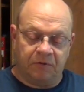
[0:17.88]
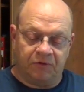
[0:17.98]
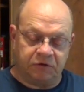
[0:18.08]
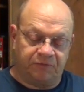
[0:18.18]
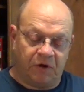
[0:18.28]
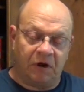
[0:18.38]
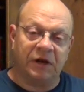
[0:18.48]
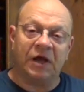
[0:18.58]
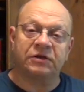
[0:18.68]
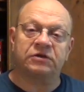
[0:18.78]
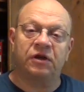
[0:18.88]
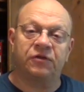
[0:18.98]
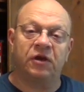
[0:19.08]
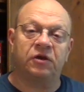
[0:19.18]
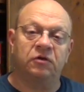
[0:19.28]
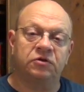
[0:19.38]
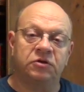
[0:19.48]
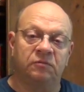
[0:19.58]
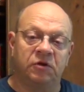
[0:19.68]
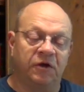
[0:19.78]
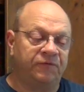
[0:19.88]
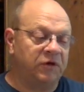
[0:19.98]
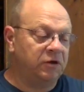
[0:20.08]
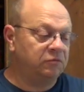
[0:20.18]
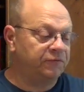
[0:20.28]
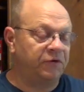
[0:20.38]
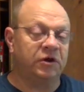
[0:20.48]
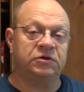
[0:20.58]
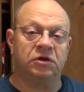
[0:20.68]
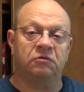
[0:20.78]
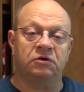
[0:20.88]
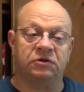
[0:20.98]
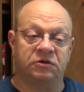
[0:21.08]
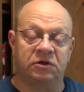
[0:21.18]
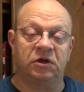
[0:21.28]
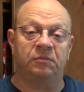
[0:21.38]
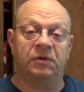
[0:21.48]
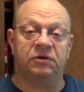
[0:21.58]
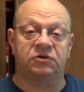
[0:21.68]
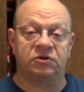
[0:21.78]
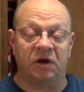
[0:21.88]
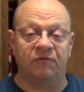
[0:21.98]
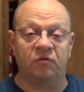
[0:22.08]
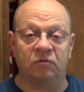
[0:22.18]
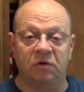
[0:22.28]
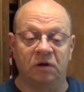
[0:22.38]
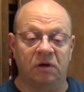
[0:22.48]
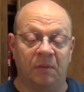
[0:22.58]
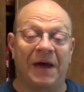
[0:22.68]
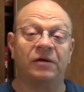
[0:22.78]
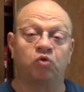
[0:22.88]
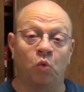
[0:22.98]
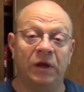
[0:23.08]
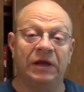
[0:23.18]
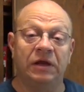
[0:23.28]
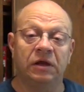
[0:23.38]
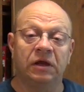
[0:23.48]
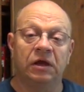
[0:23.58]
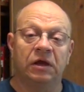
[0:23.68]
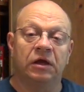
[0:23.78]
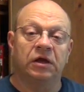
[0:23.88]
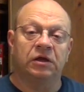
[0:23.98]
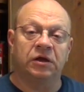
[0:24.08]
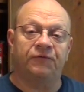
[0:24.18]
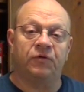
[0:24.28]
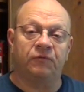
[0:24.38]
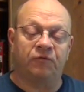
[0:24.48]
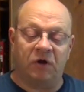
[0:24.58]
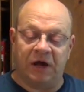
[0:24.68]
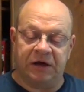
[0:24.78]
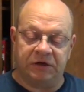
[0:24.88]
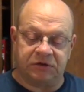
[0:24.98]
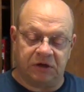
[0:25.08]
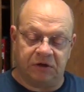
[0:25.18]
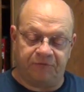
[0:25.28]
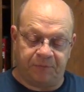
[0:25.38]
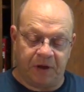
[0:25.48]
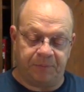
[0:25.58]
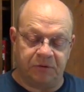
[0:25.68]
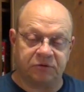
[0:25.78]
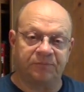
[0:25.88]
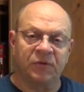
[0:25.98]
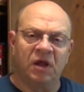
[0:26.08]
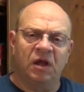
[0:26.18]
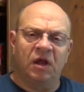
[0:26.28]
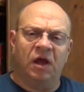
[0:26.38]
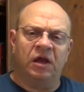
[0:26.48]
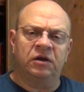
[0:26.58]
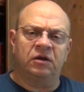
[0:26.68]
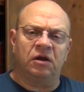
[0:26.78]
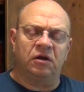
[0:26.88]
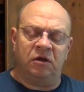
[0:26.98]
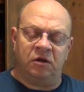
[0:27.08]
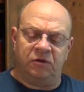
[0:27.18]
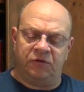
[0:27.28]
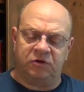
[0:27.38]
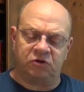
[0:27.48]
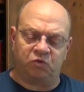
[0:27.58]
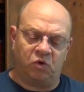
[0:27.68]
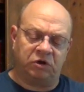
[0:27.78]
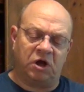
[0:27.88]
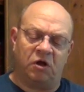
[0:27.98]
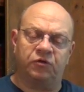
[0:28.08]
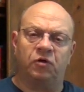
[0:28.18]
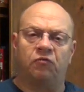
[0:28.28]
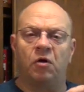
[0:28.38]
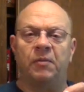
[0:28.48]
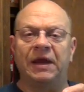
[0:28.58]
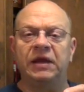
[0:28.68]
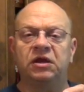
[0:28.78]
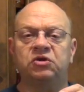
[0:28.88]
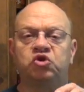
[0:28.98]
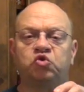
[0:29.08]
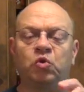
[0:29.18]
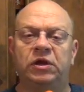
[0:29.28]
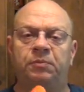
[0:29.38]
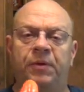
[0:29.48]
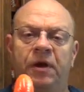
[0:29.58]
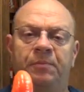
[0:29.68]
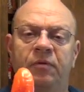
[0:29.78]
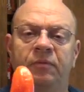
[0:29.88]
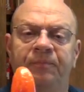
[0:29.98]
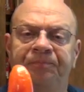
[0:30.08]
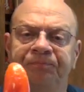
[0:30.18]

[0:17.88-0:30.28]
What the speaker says: First of all, I'd like to say thank you to Jim Duffy. He was very generous in sending me several, about 20 different varieties of peppers. And this is one called the Romanian Sweet Pepper.